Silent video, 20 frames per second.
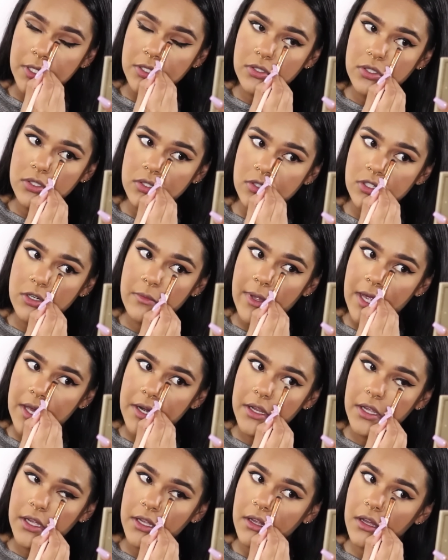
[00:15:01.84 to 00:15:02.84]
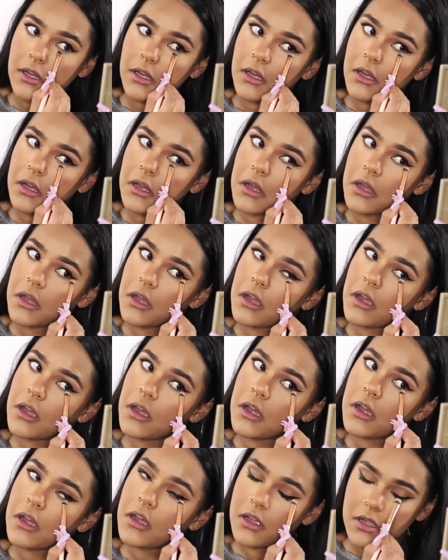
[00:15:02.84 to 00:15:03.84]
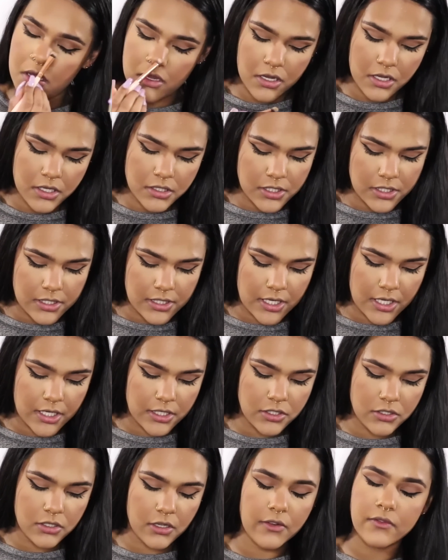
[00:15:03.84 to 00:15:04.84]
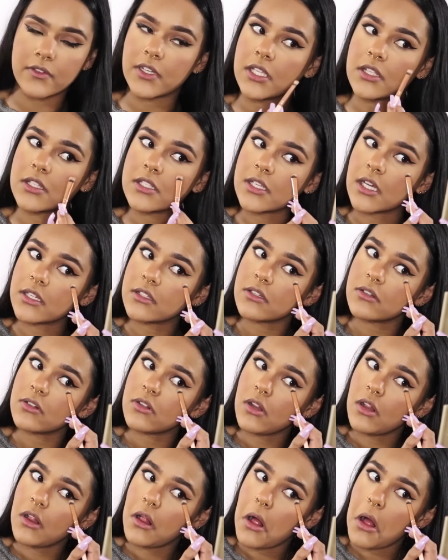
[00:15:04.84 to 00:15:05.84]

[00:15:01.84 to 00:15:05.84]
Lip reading: to be too dramatic. It's nice, soft and subtle.